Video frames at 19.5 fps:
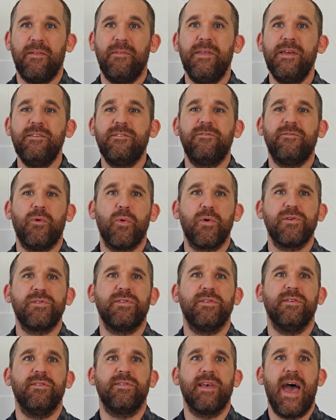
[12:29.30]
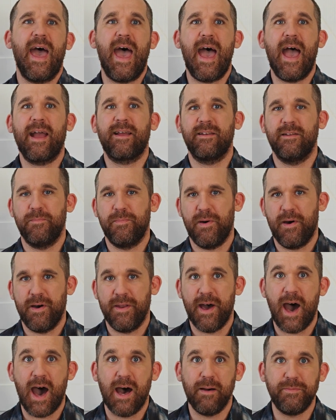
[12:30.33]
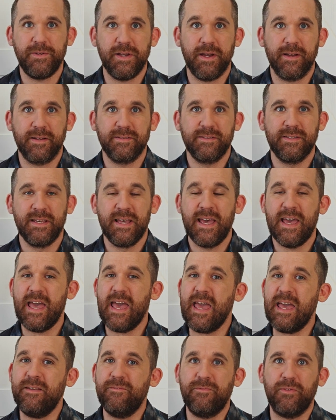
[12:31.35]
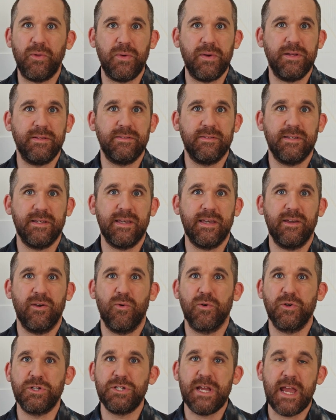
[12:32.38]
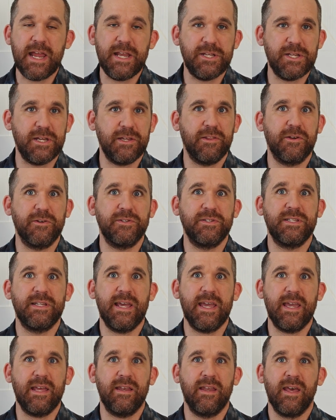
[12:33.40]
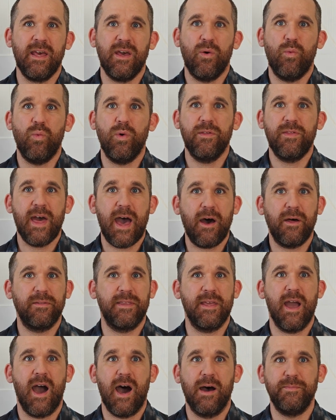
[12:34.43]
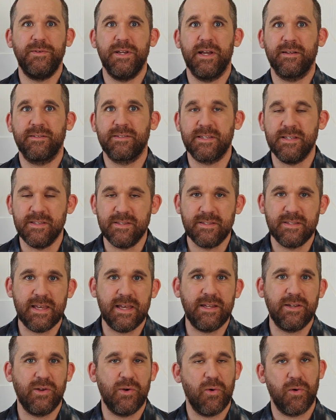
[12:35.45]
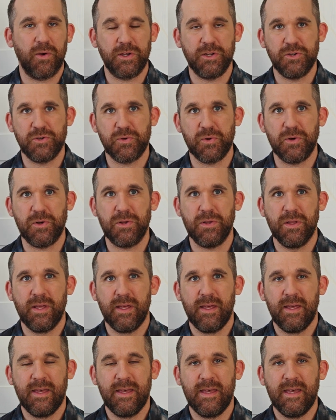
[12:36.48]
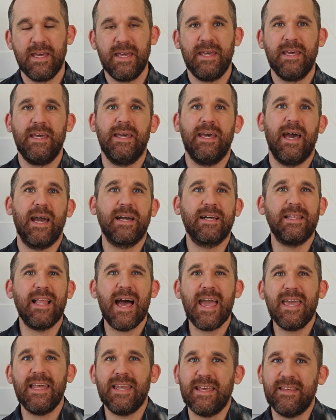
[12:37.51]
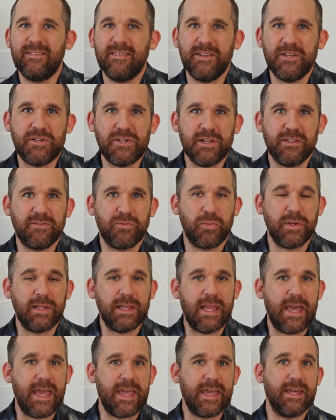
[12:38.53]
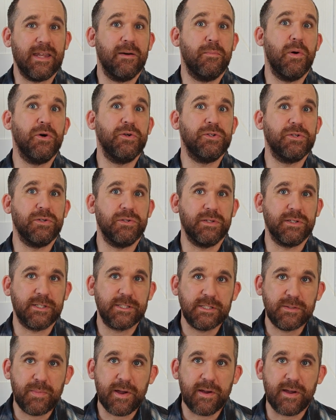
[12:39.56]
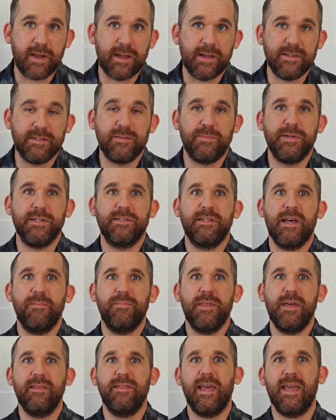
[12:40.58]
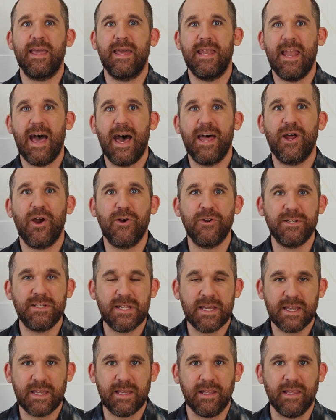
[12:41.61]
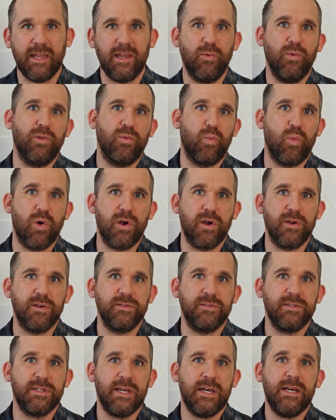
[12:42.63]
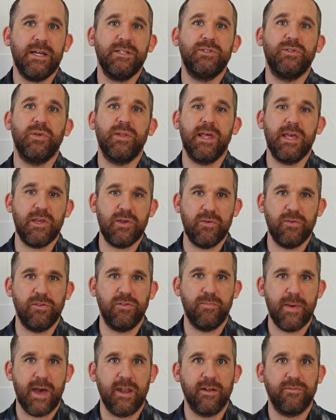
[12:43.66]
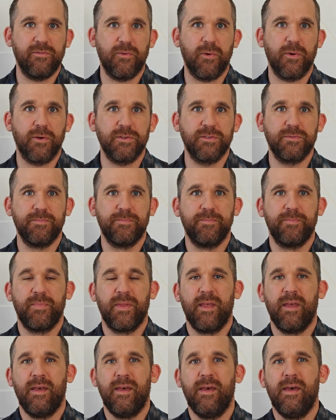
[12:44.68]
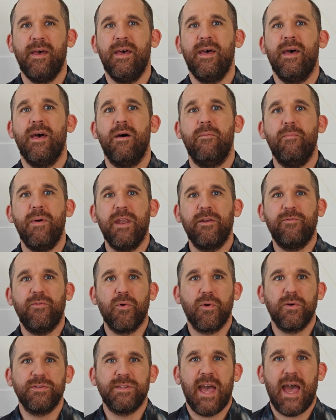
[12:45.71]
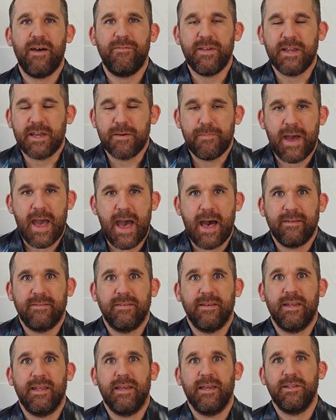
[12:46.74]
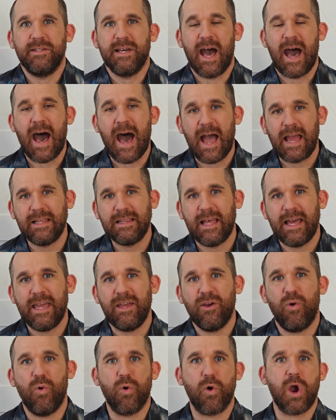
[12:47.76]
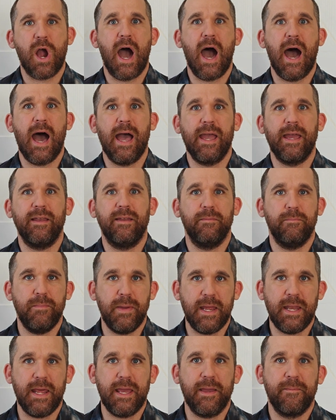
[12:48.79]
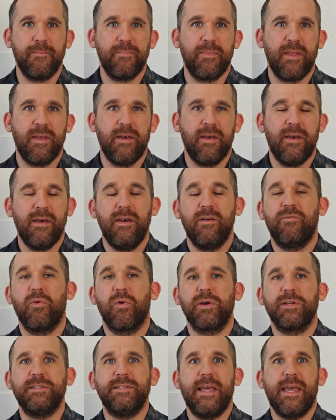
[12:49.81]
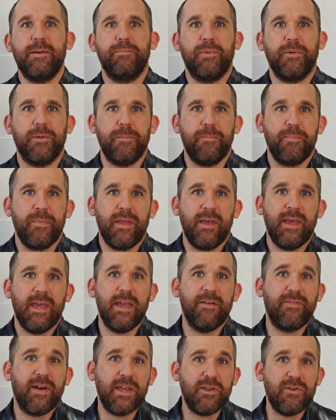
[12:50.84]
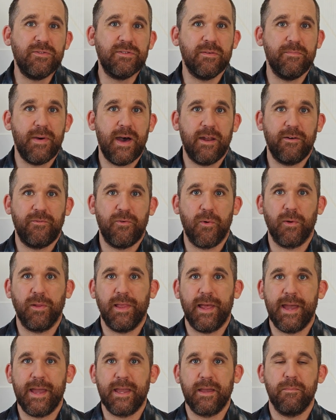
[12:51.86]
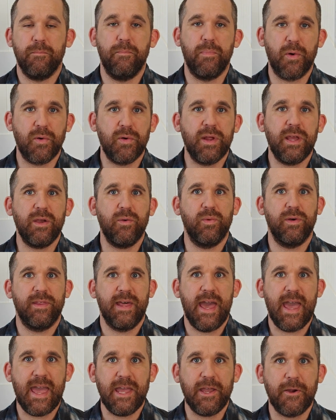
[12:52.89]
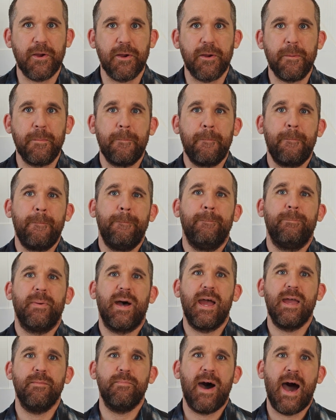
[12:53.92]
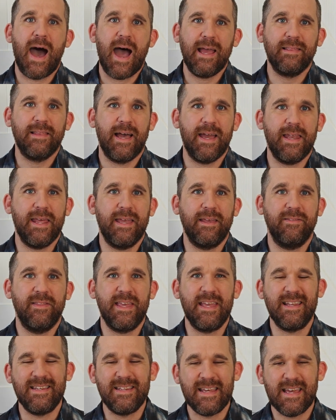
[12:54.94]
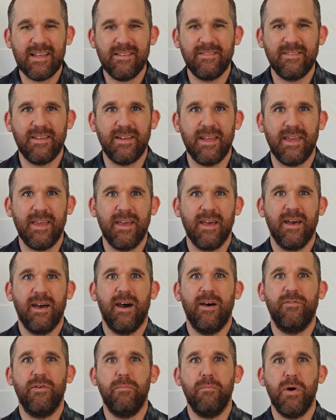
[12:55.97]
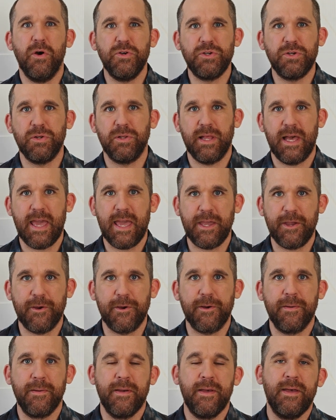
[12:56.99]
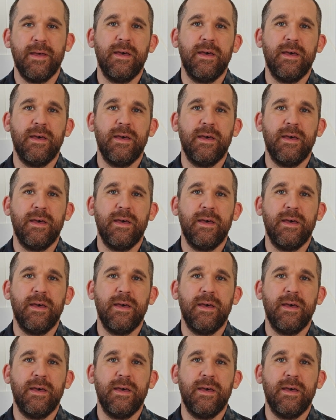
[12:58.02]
These forces act upon objects, influencing or changing their state without the object's consent or control. A client isn't just relaying an emotional experience, but something they cannot articulate with words, so they use metaphors. Metaphors have the capacity to highlight or hide meaning. For example, if I use a metaphor like burning with anger, I am highlighting the intensity of emotional anger,